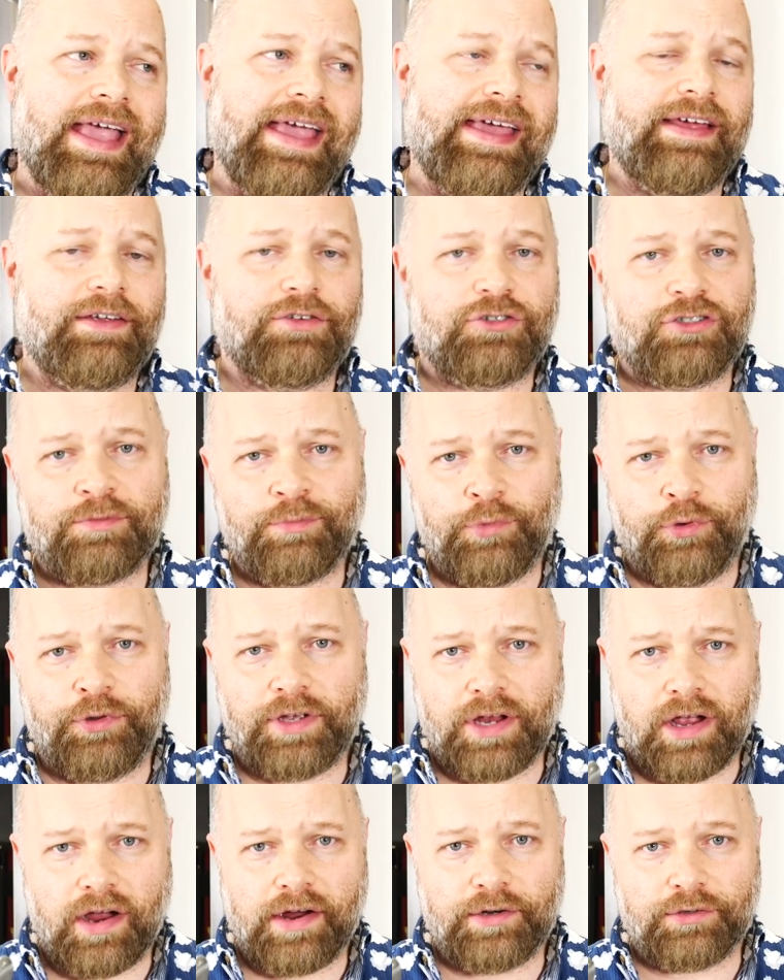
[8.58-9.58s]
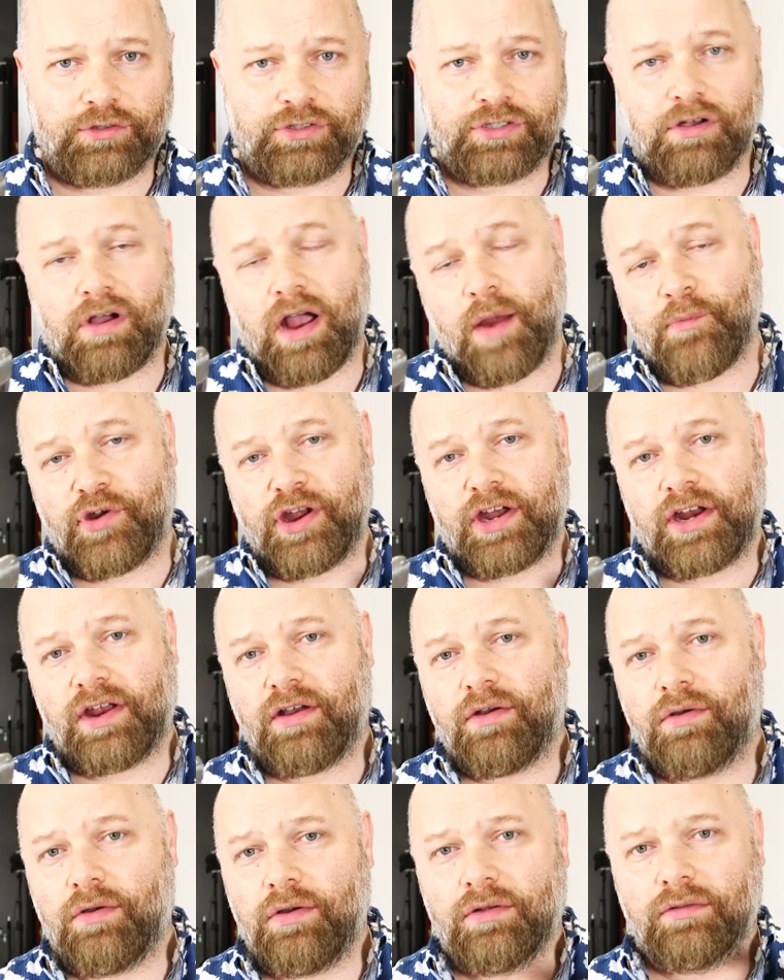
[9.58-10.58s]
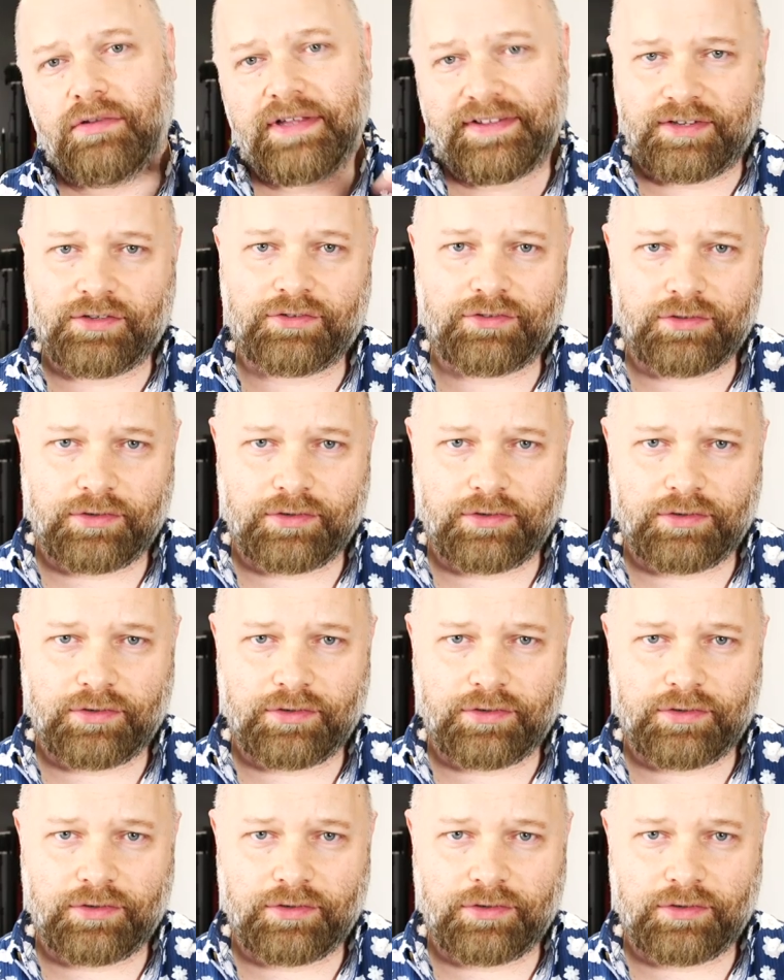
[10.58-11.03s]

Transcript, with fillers: a smoothing iron. So I'm ready to go. Let's get